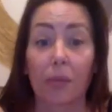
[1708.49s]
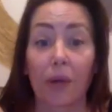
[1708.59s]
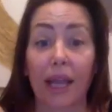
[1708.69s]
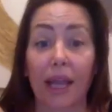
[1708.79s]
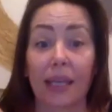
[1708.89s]

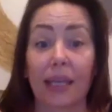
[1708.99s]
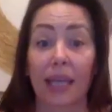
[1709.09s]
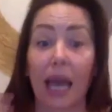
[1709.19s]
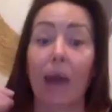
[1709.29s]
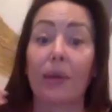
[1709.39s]
brain and
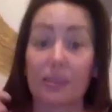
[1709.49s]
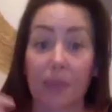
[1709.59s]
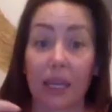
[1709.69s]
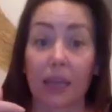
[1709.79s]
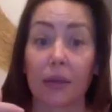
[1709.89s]
how it's
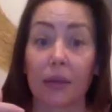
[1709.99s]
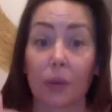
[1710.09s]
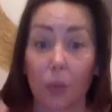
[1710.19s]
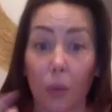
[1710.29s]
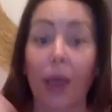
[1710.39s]
been
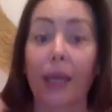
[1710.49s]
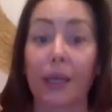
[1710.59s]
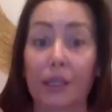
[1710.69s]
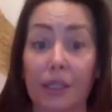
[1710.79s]
wired